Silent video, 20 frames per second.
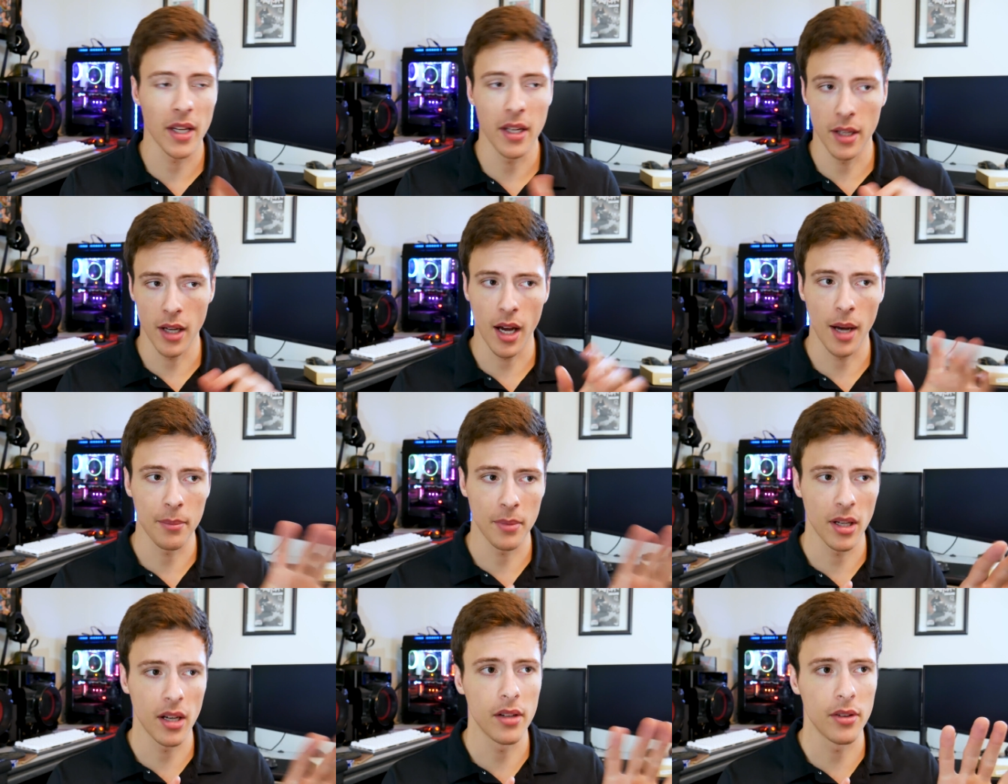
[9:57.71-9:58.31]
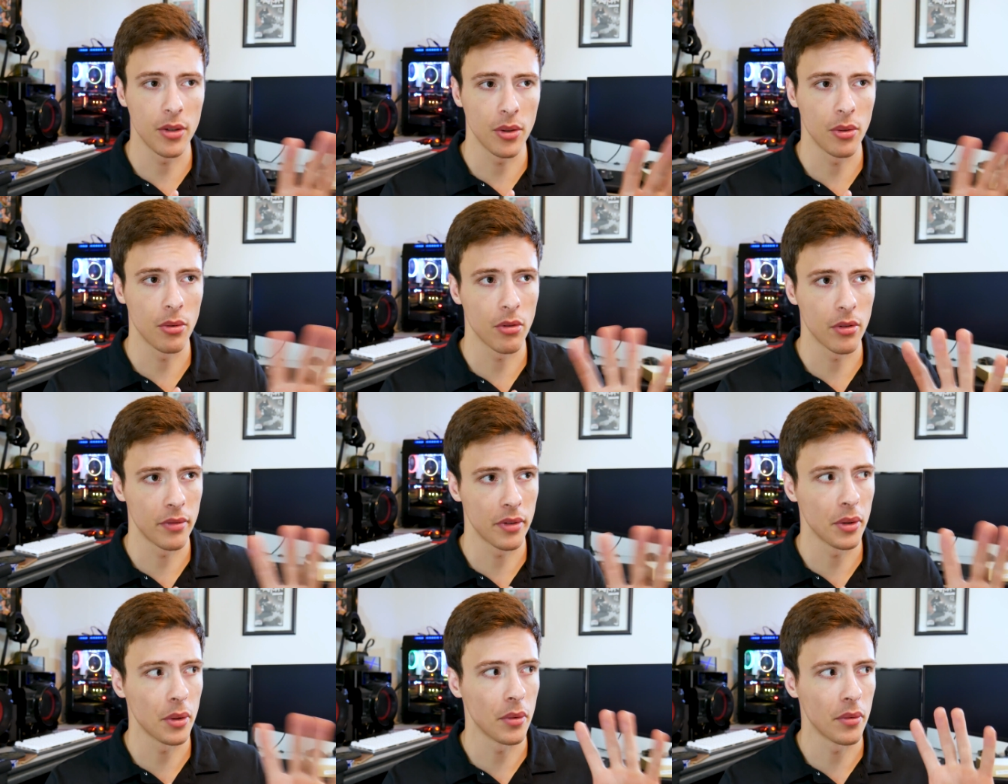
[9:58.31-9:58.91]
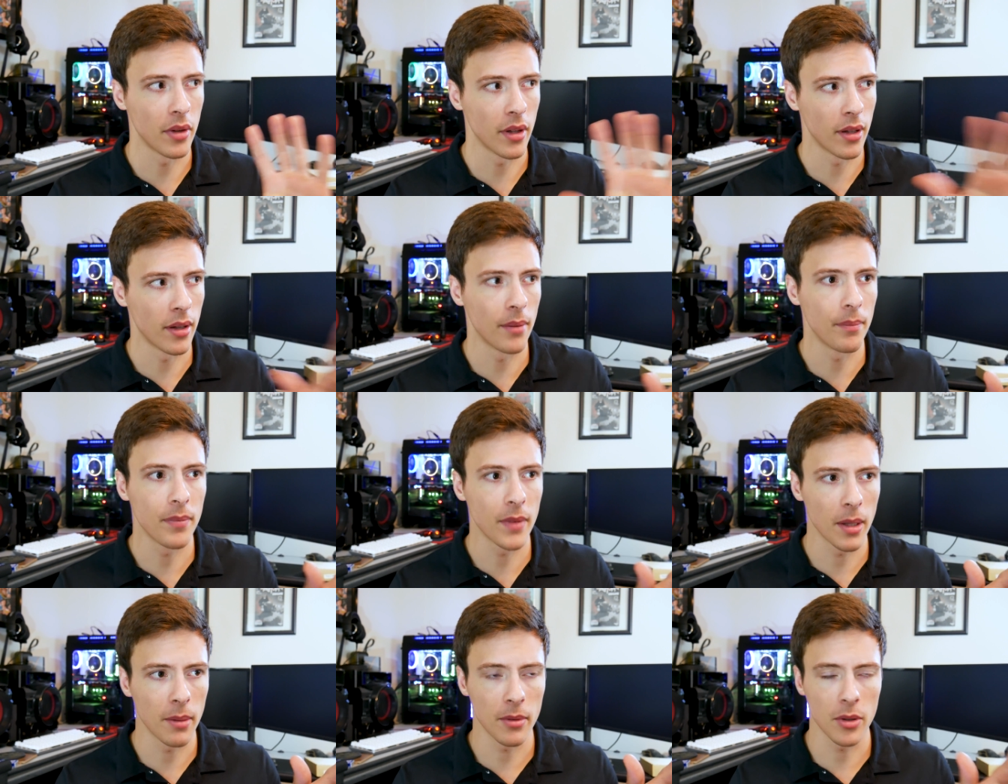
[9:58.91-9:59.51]
yeah, I'm gonna do a review of
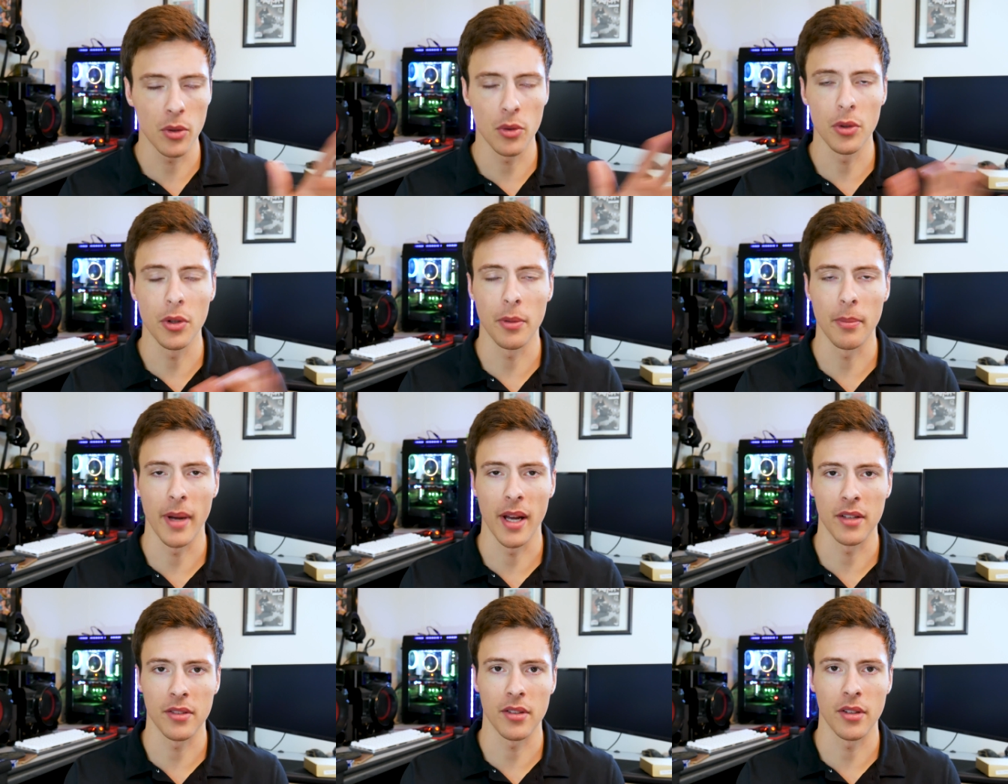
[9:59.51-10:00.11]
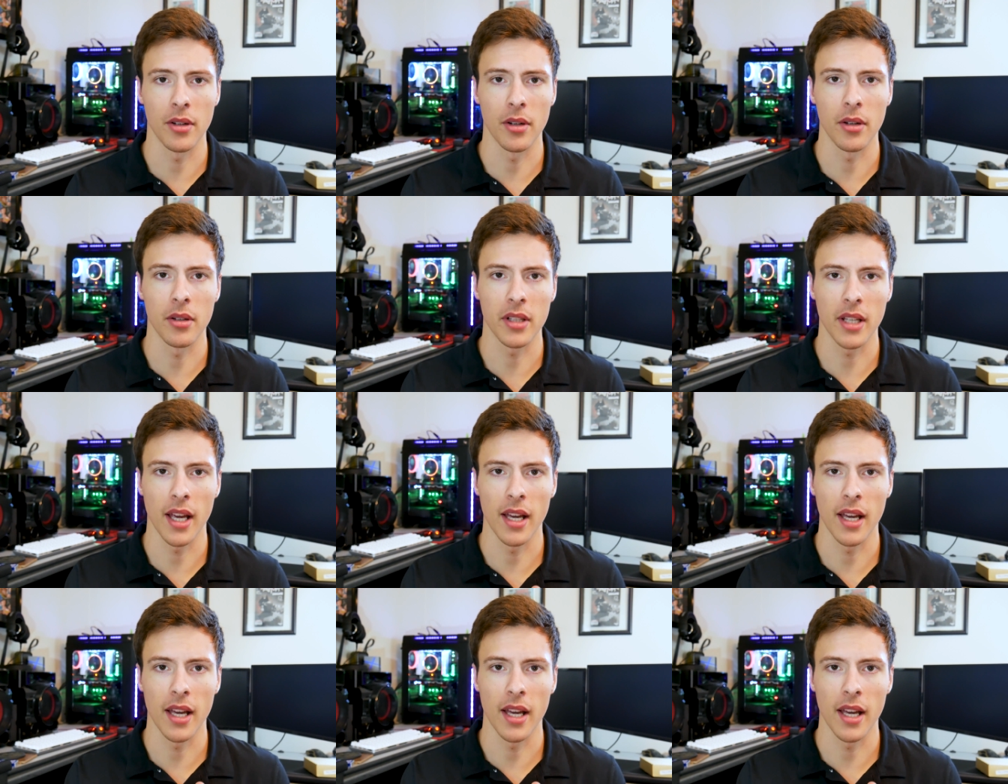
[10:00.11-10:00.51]
the Cooler Master